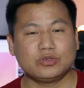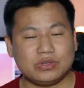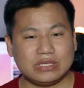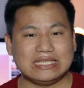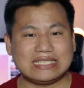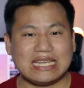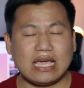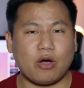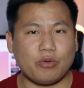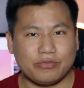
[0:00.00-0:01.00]
to
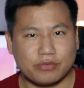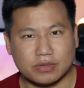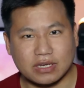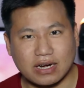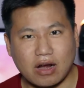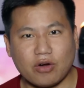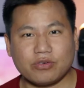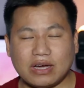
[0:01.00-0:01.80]
stay away from the crowd.